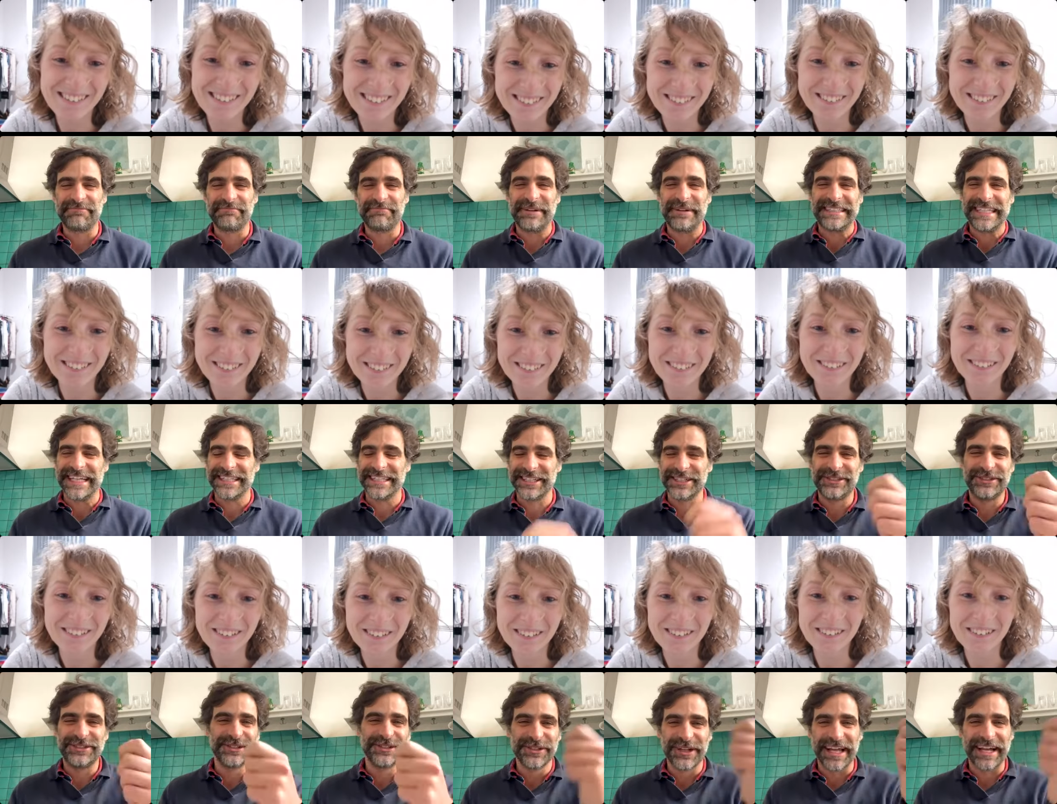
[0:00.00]
Speaker 1: Pretending
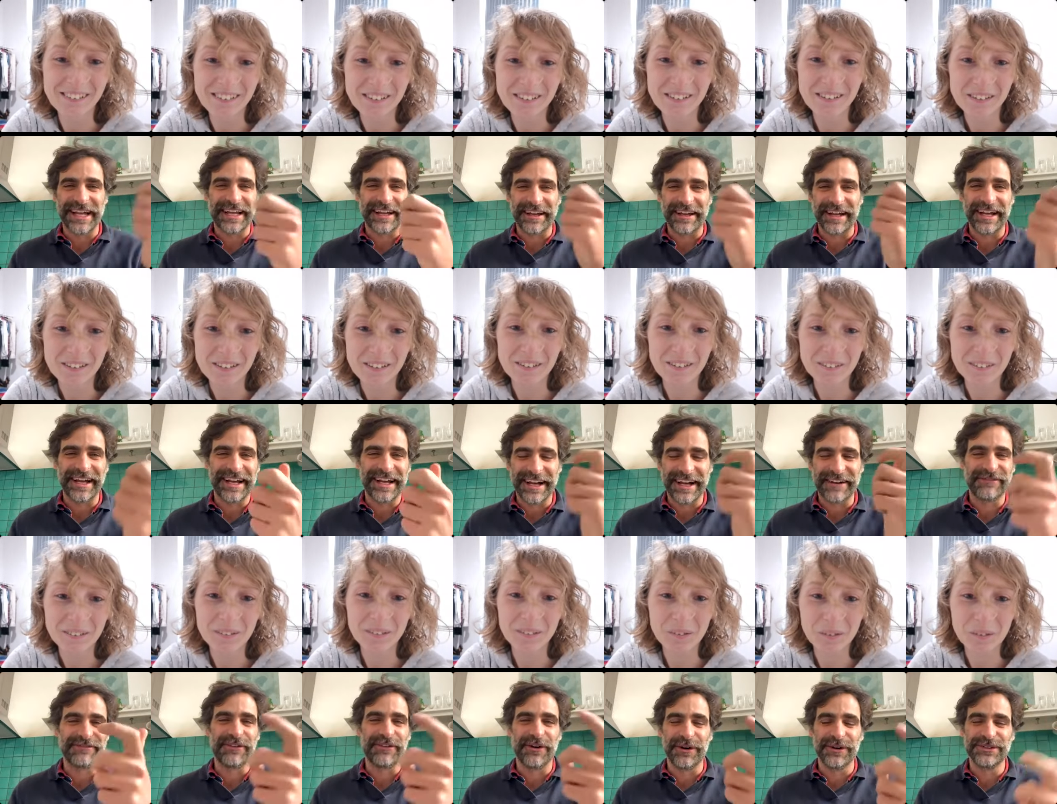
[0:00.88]
to do like a
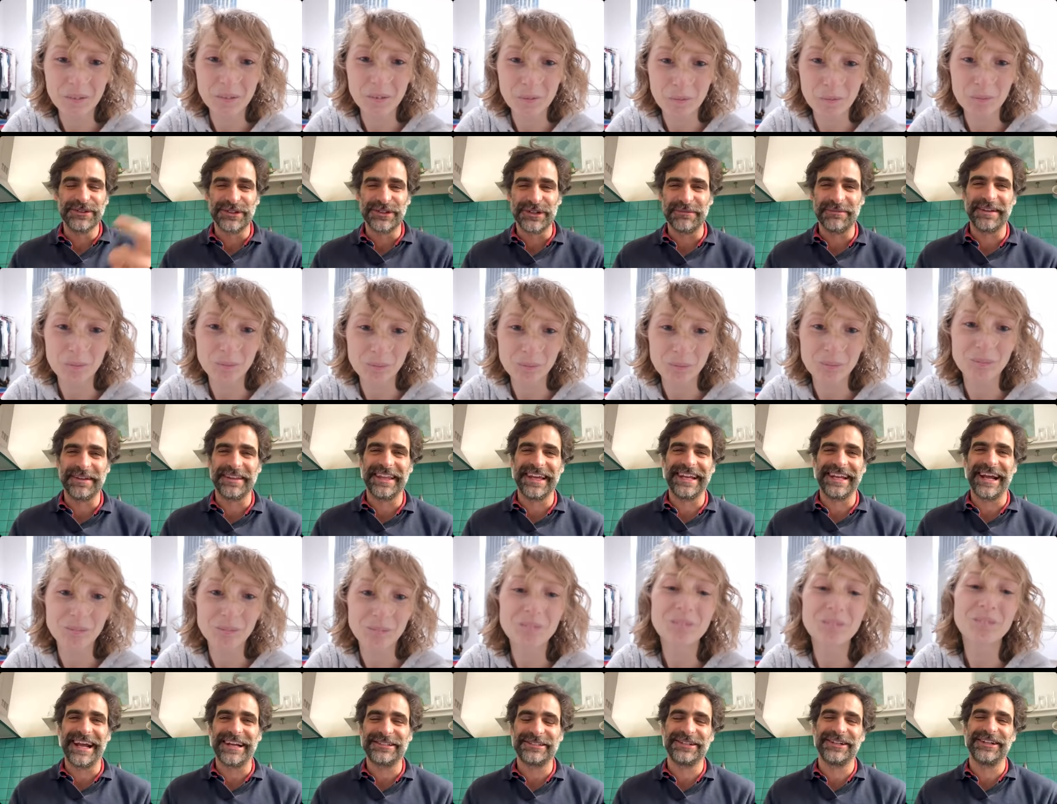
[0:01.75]
photo, but then
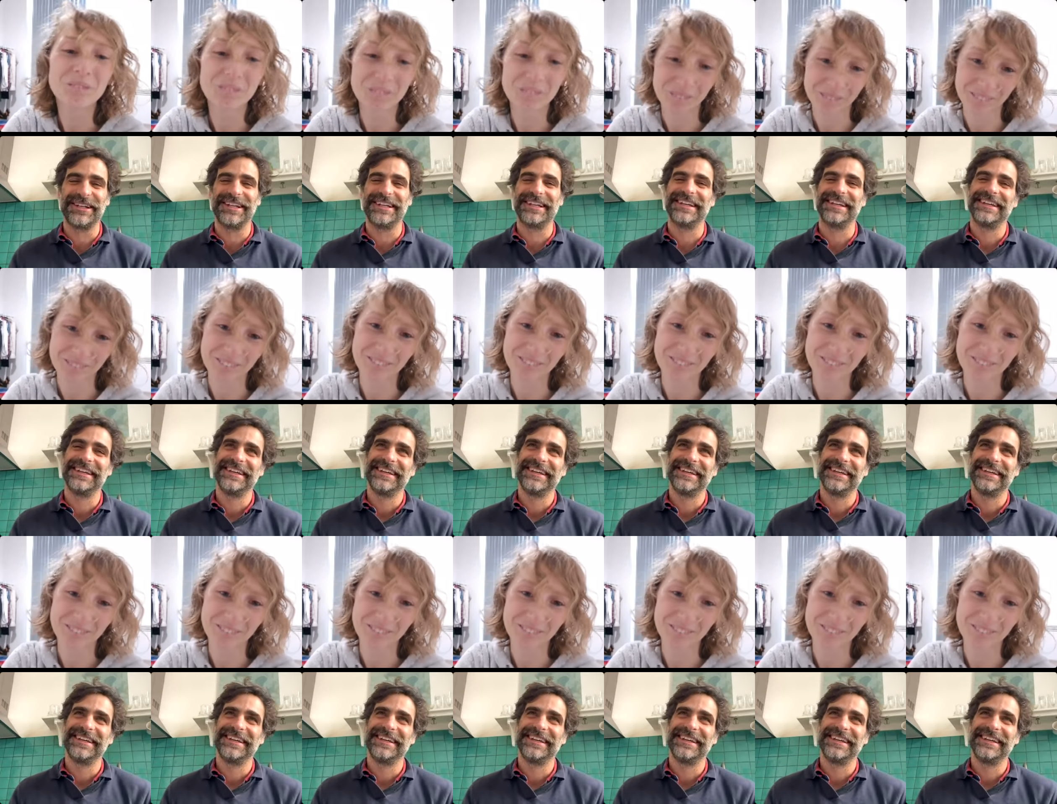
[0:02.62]
actually,